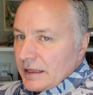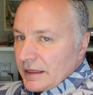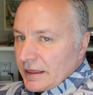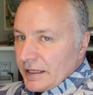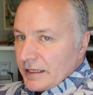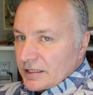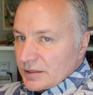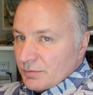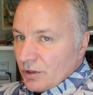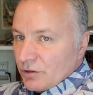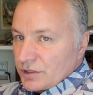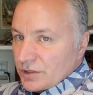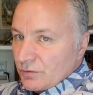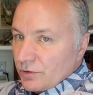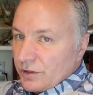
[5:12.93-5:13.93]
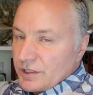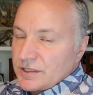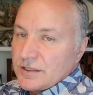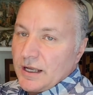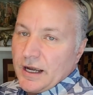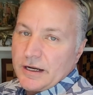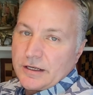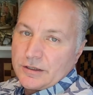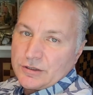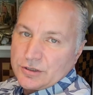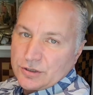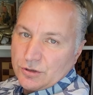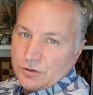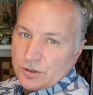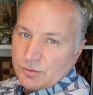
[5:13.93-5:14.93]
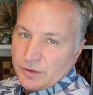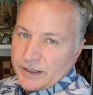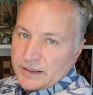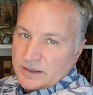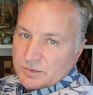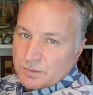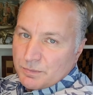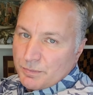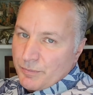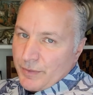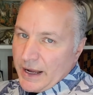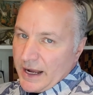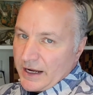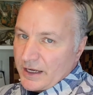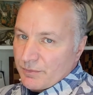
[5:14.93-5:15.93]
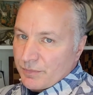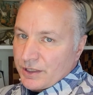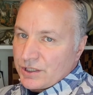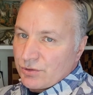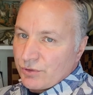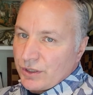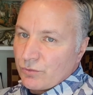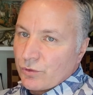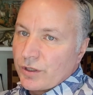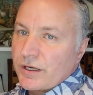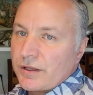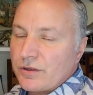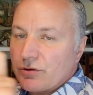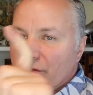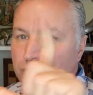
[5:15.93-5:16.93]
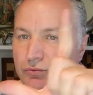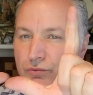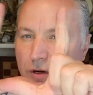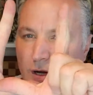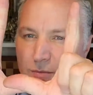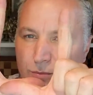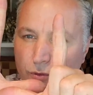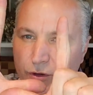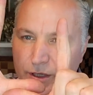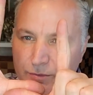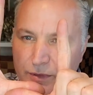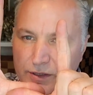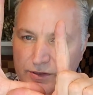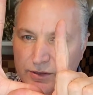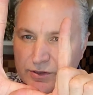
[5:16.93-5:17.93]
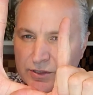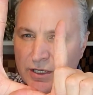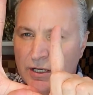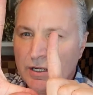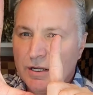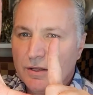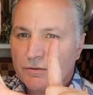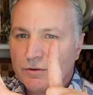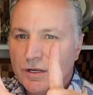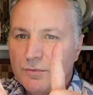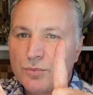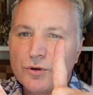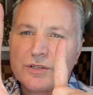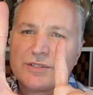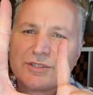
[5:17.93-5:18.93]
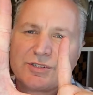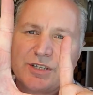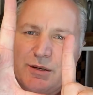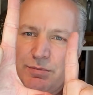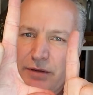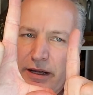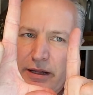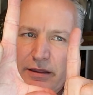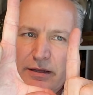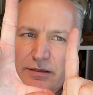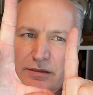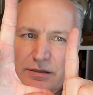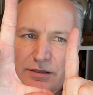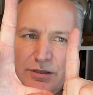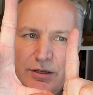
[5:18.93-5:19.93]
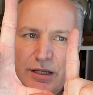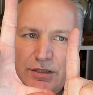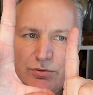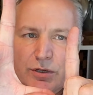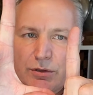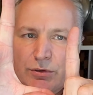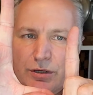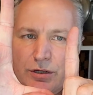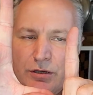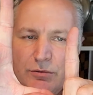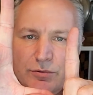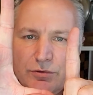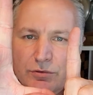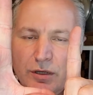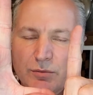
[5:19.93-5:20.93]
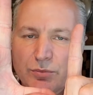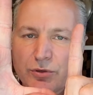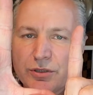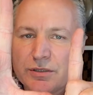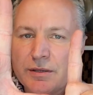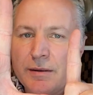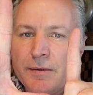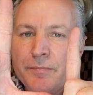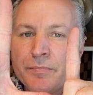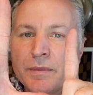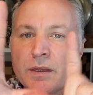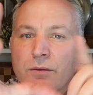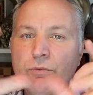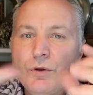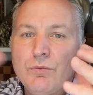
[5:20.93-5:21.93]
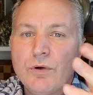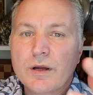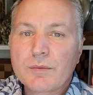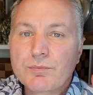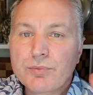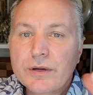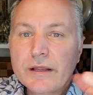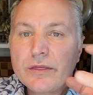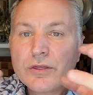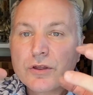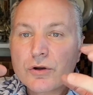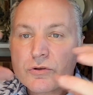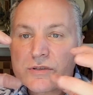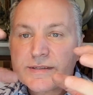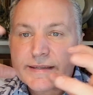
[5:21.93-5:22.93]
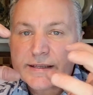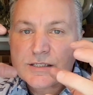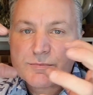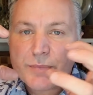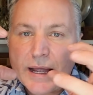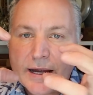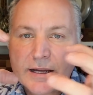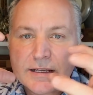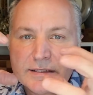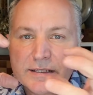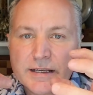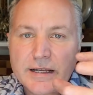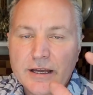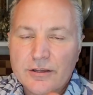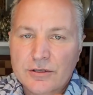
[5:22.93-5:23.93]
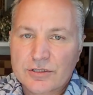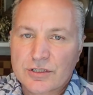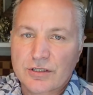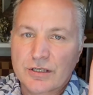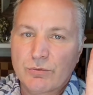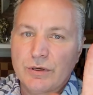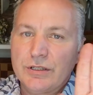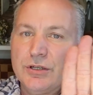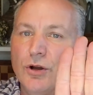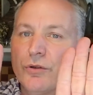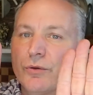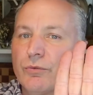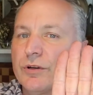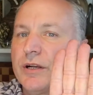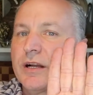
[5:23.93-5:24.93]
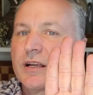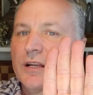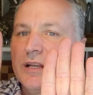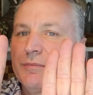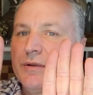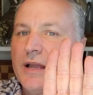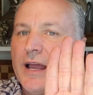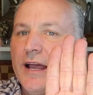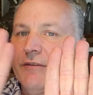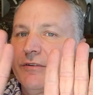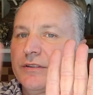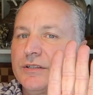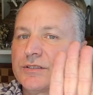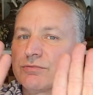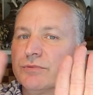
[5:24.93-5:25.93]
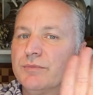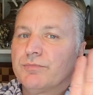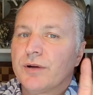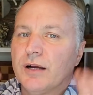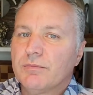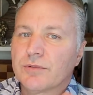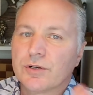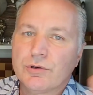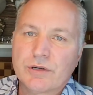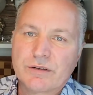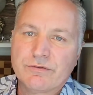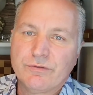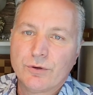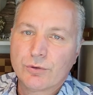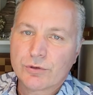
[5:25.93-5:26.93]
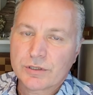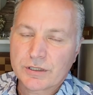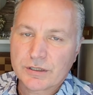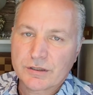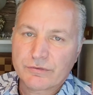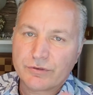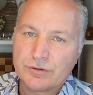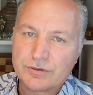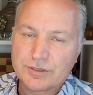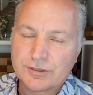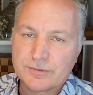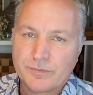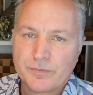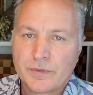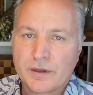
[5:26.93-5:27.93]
this motion where they're sliding the shoulder blades back in between, working those rhomboid muscles. The rhomboids are shaped like this, and so that's why we call them the rhomboids. We want to bring those things back in together so that we know that we're not going to be having this rib problem going forward in the future.